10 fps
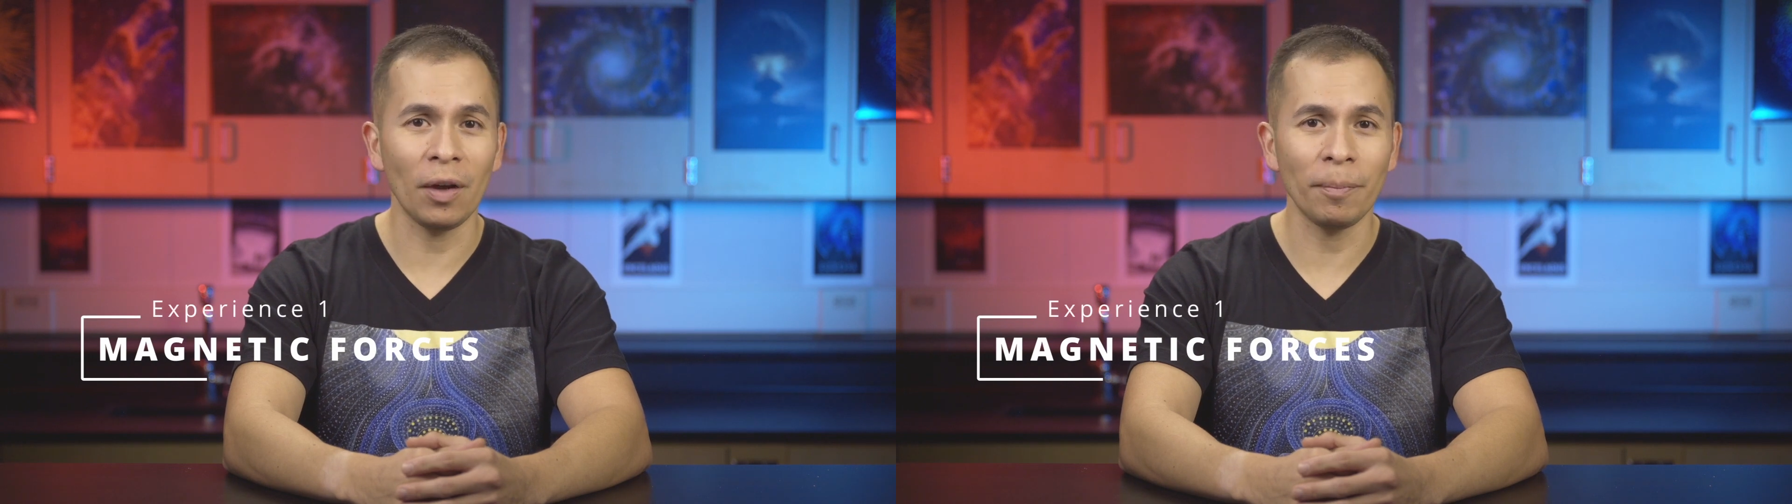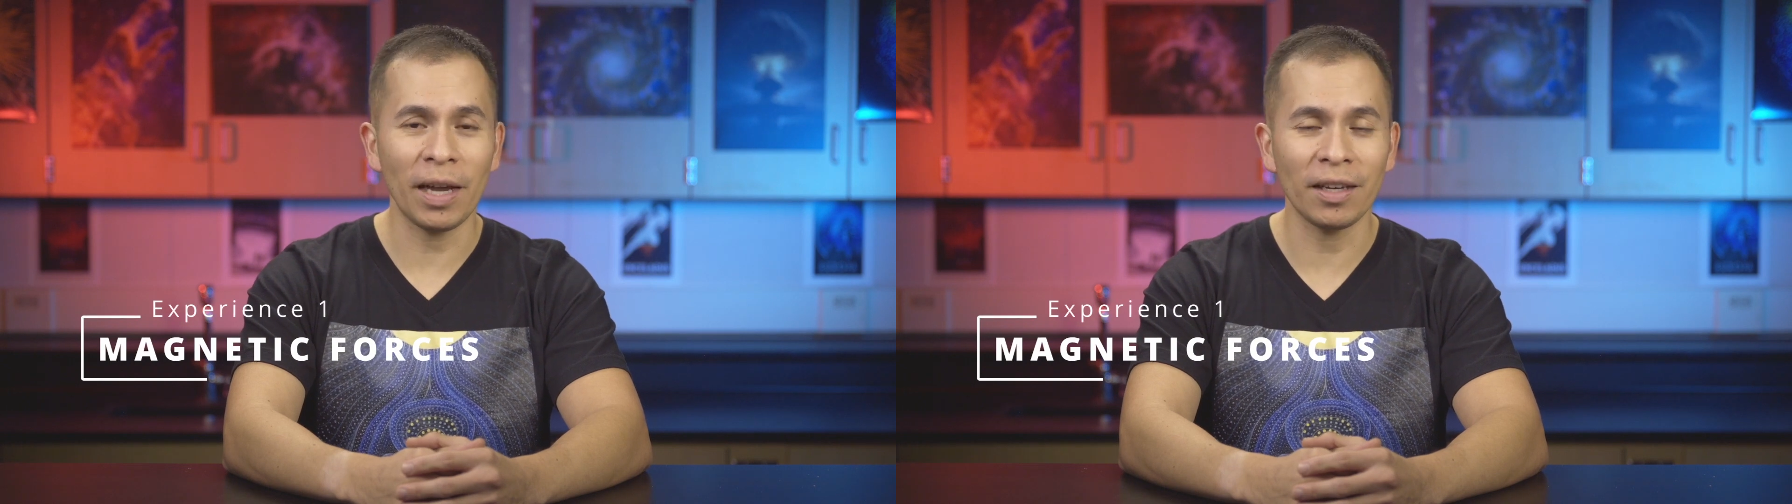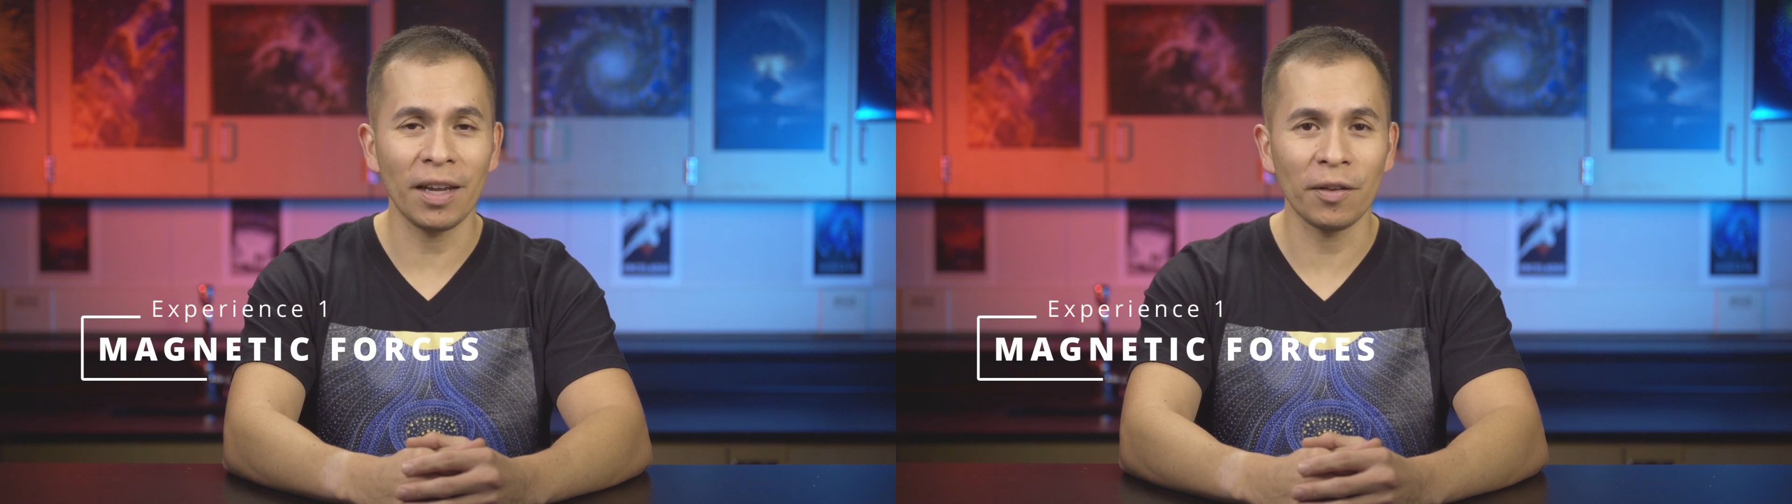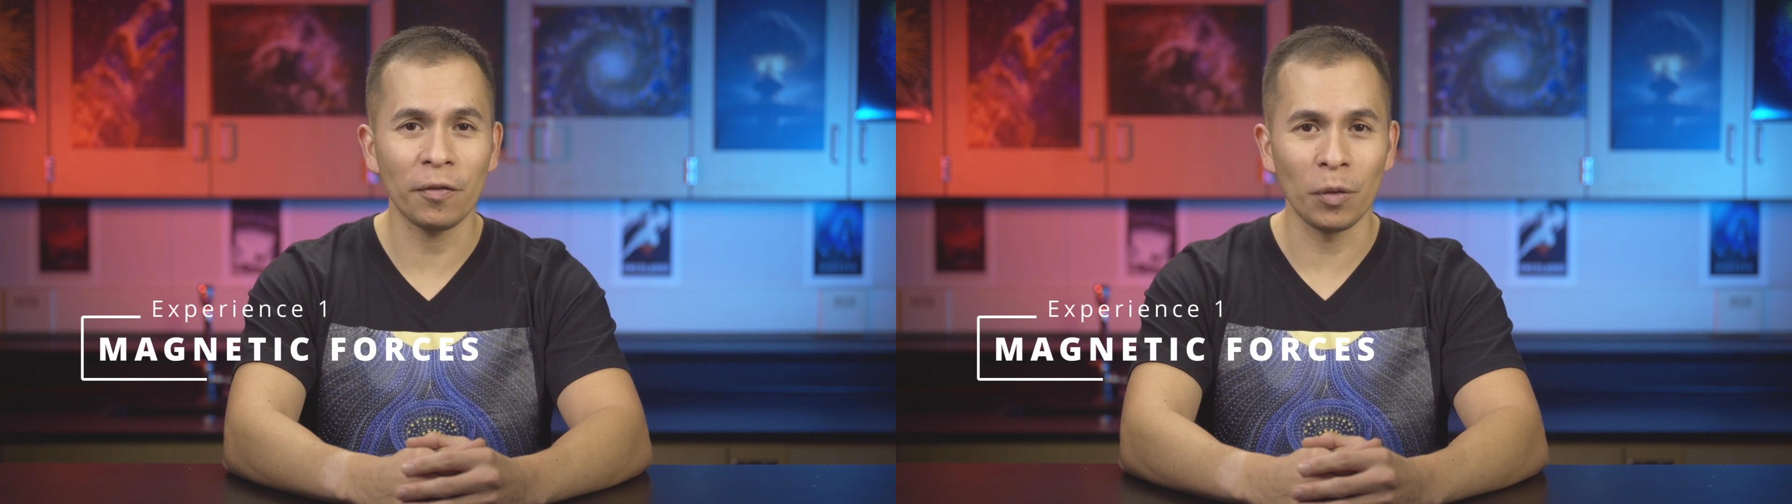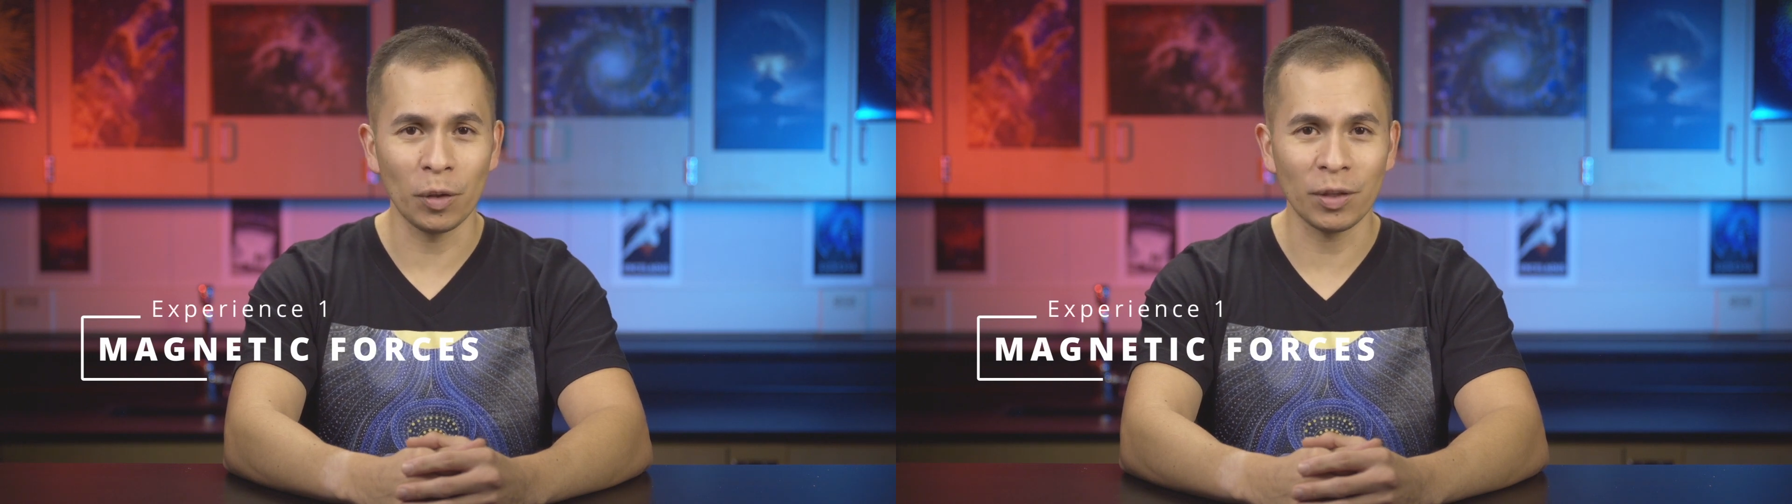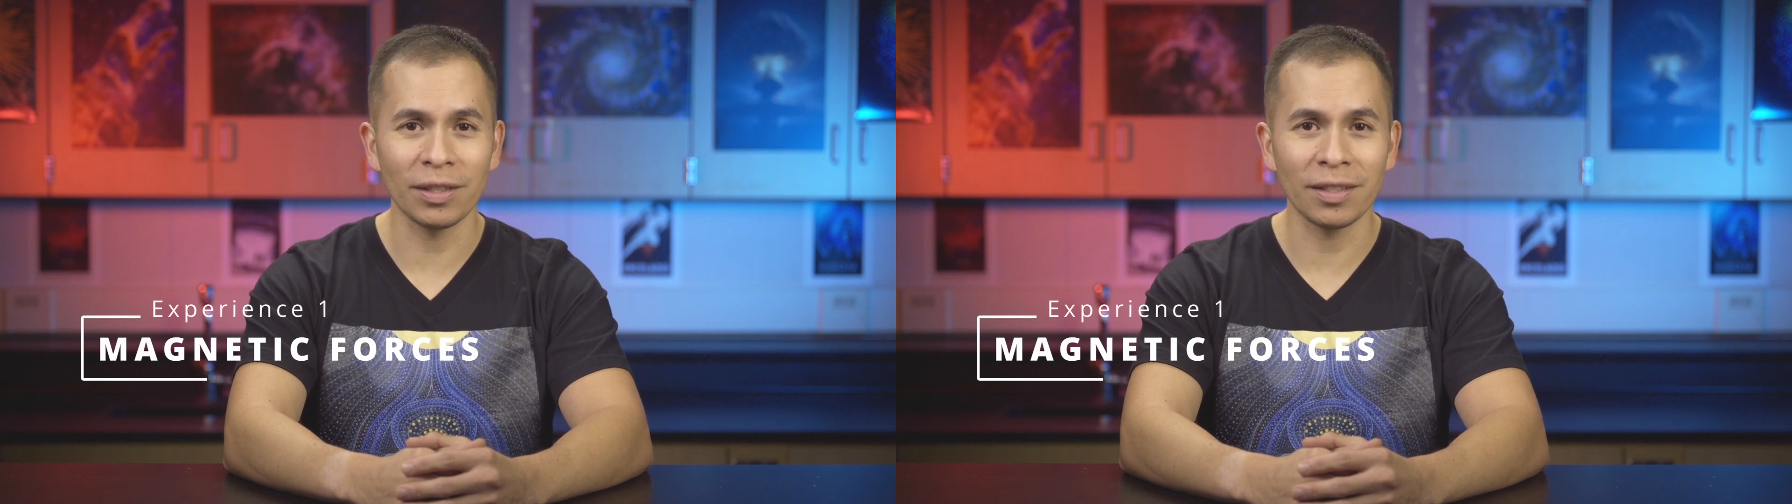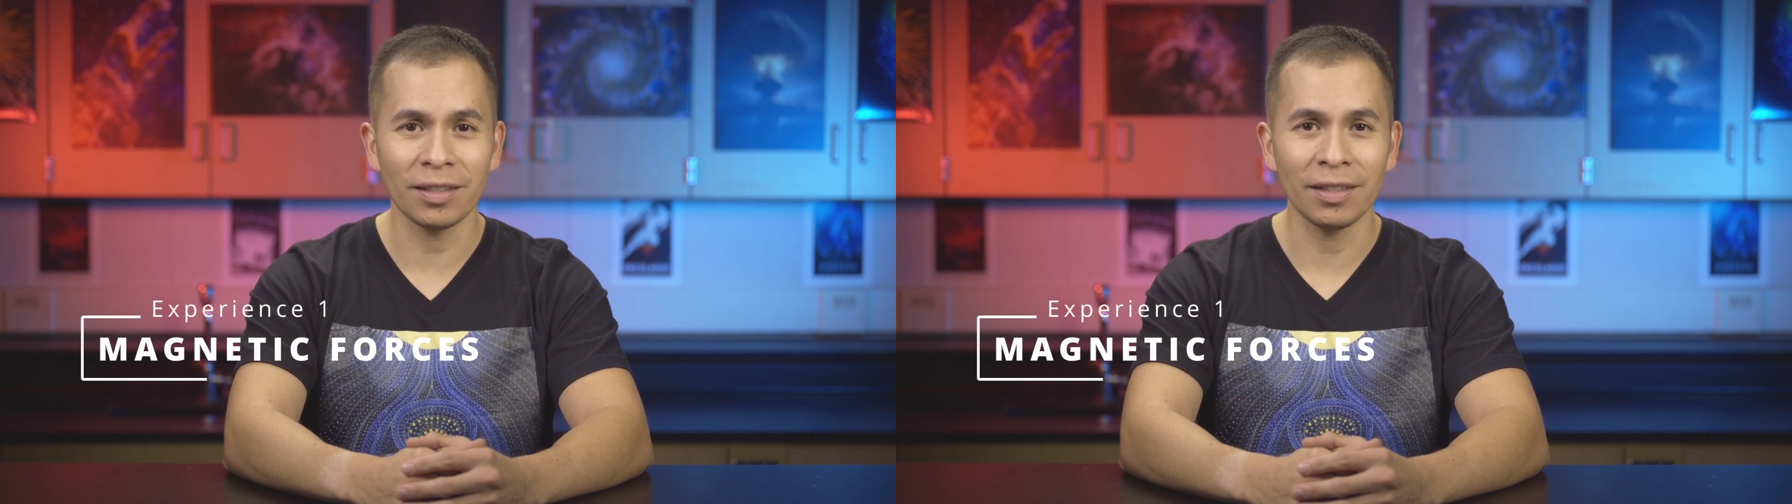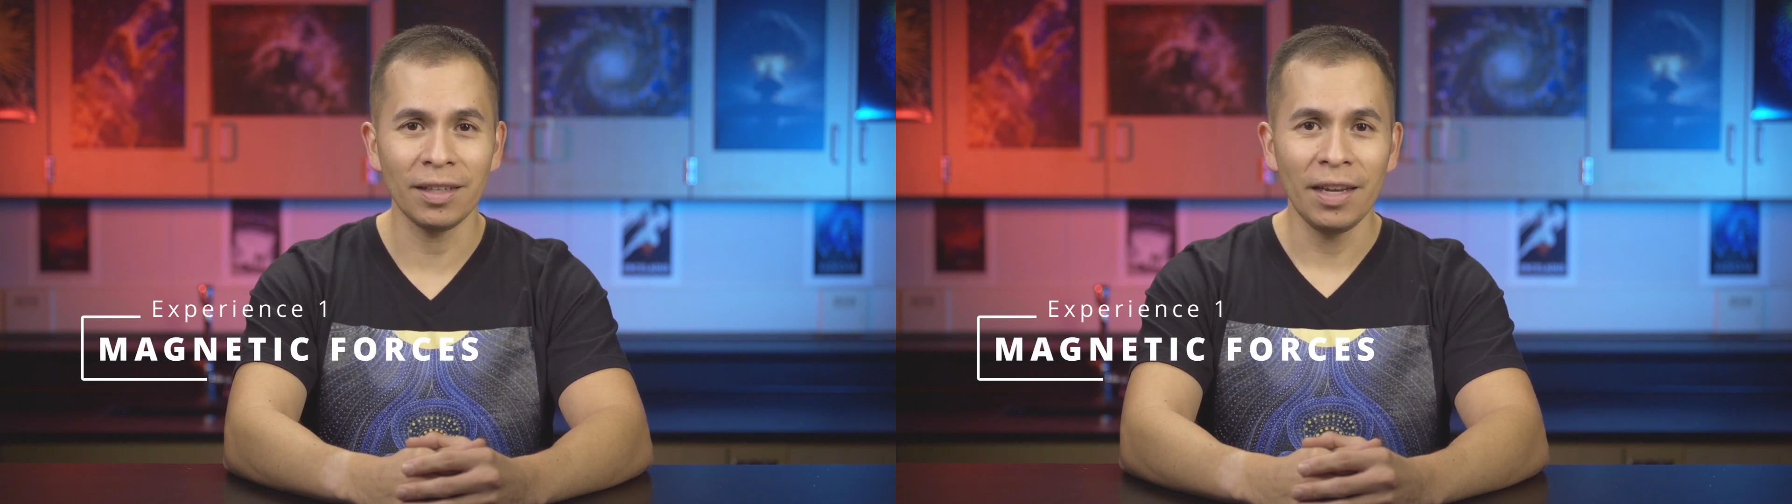on magnetic forces.